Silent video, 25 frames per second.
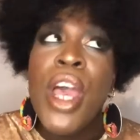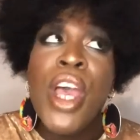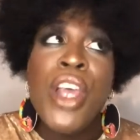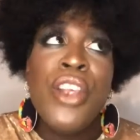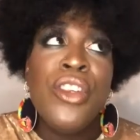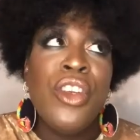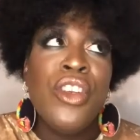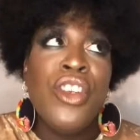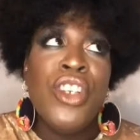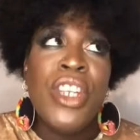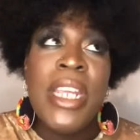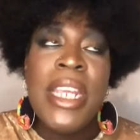
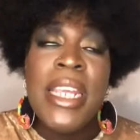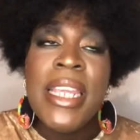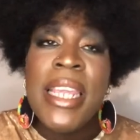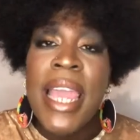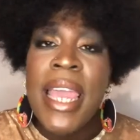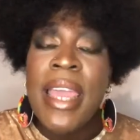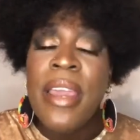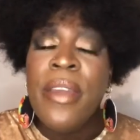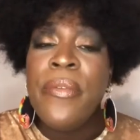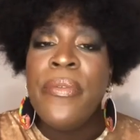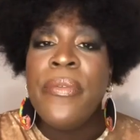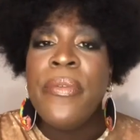So she
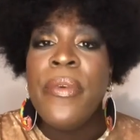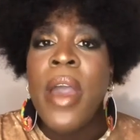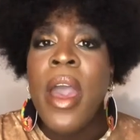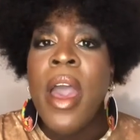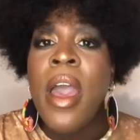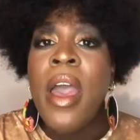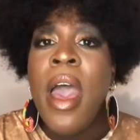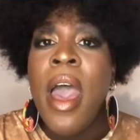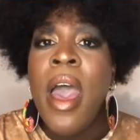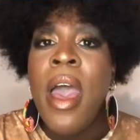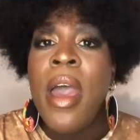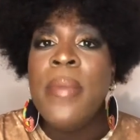gave
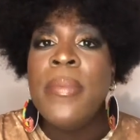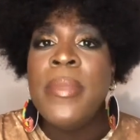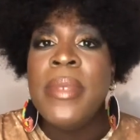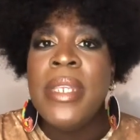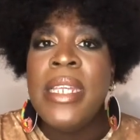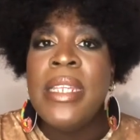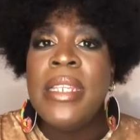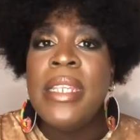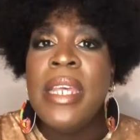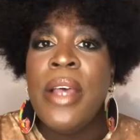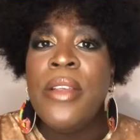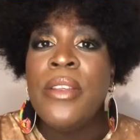
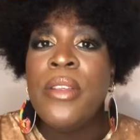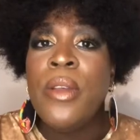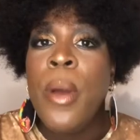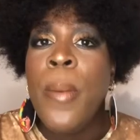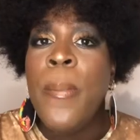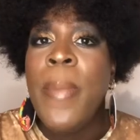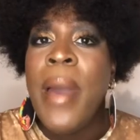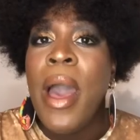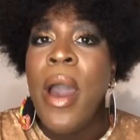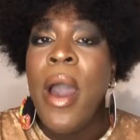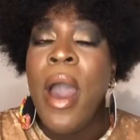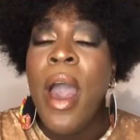details
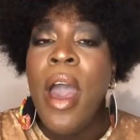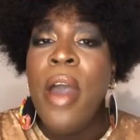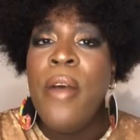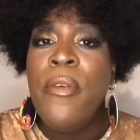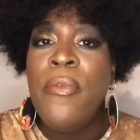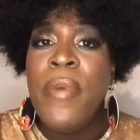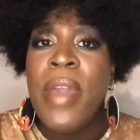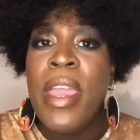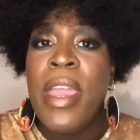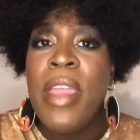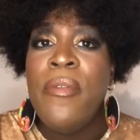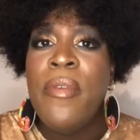about her
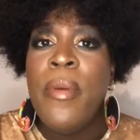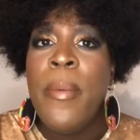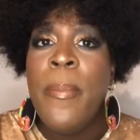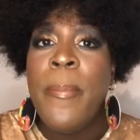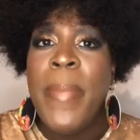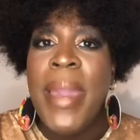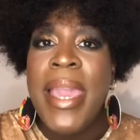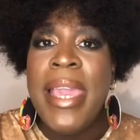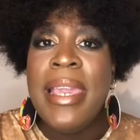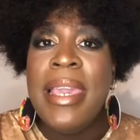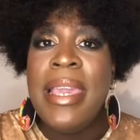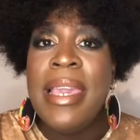favorite
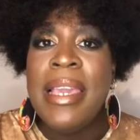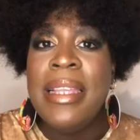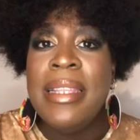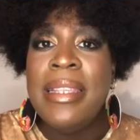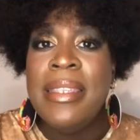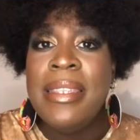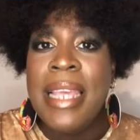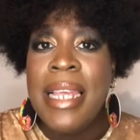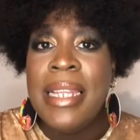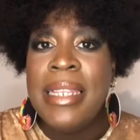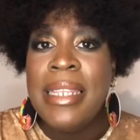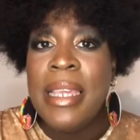baking and
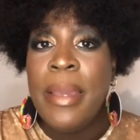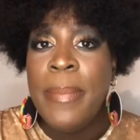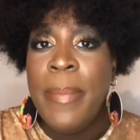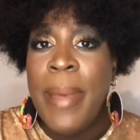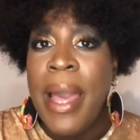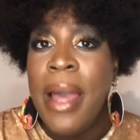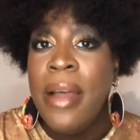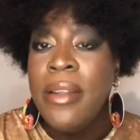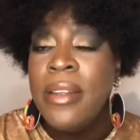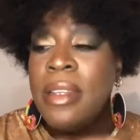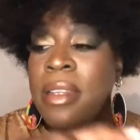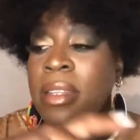setting
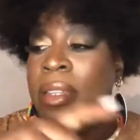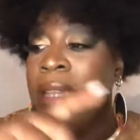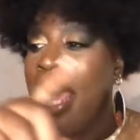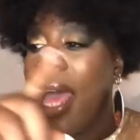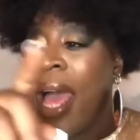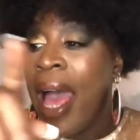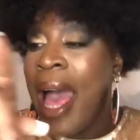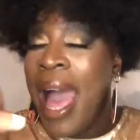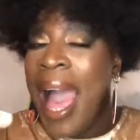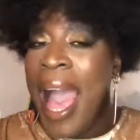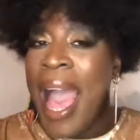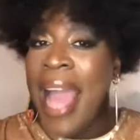powders,
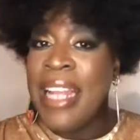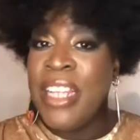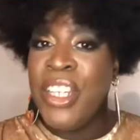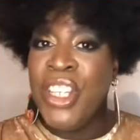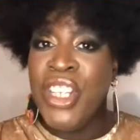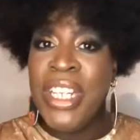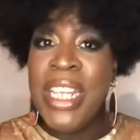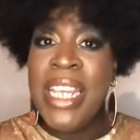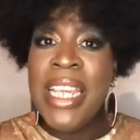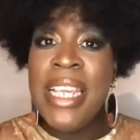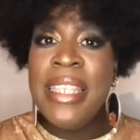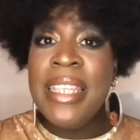and
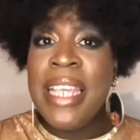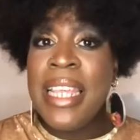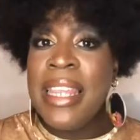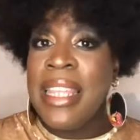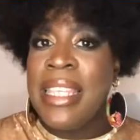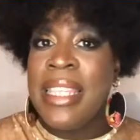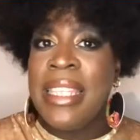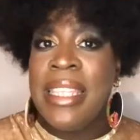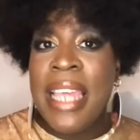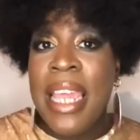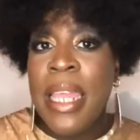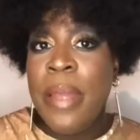she said the
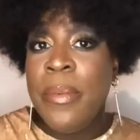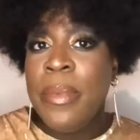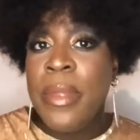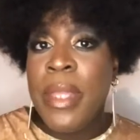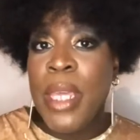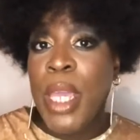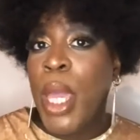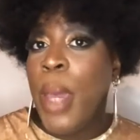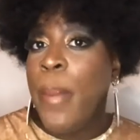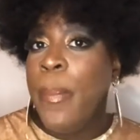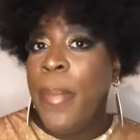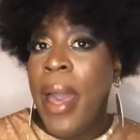same
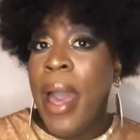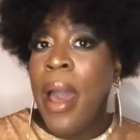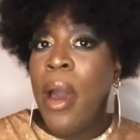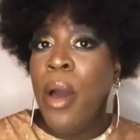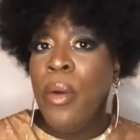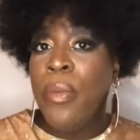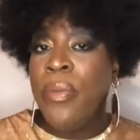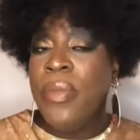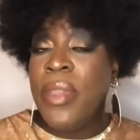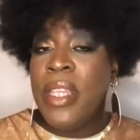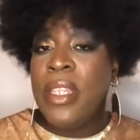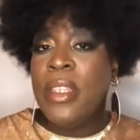thing
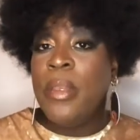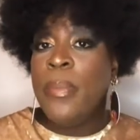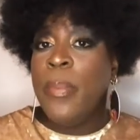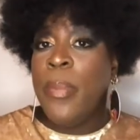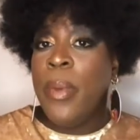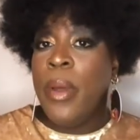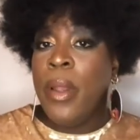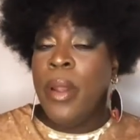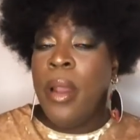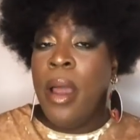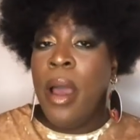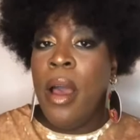about this
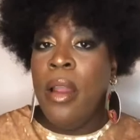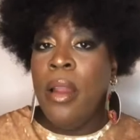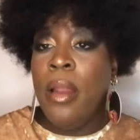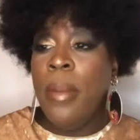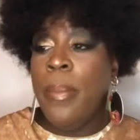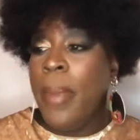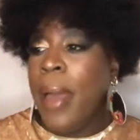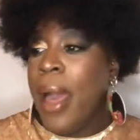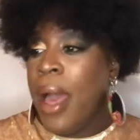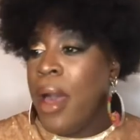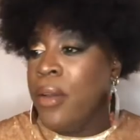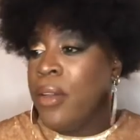banana
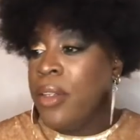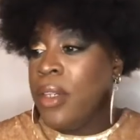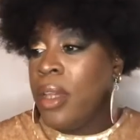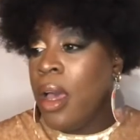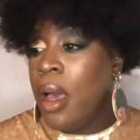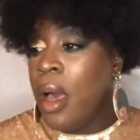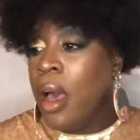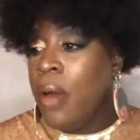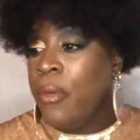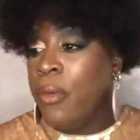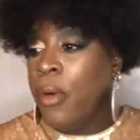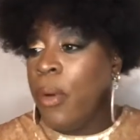
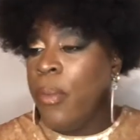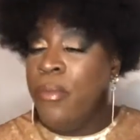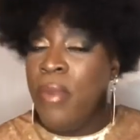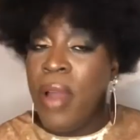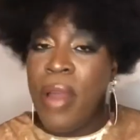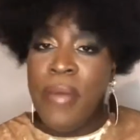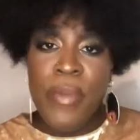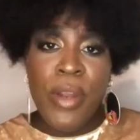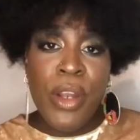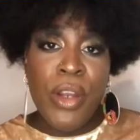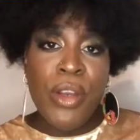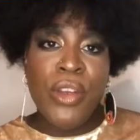powder from
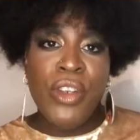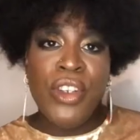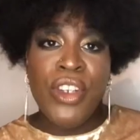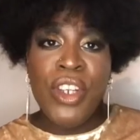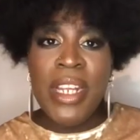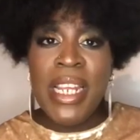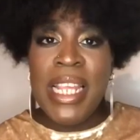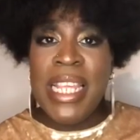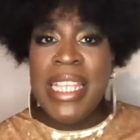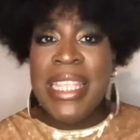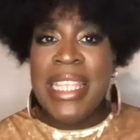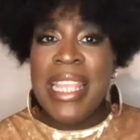Revolution,
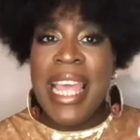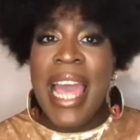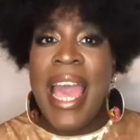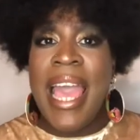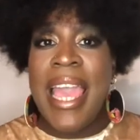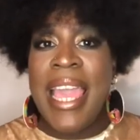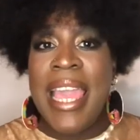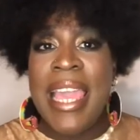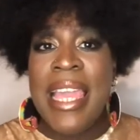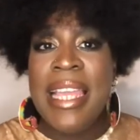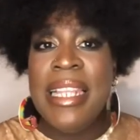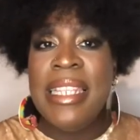is that
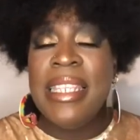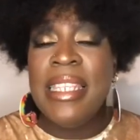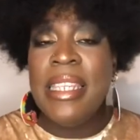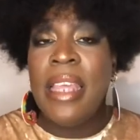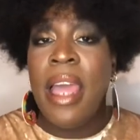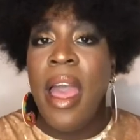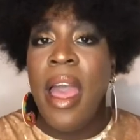it